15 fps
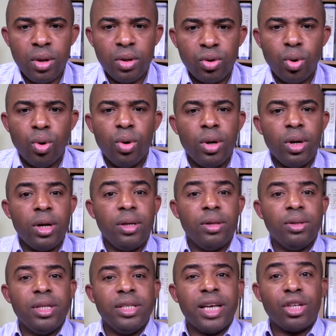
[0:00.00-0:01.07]
So
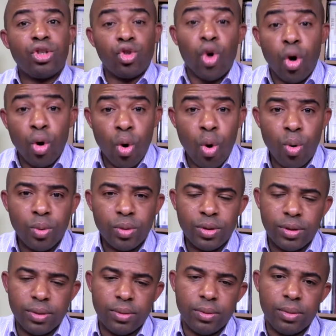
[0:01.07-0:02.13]
these are
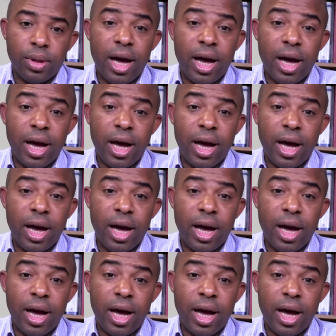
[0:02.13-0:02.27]
strongholds,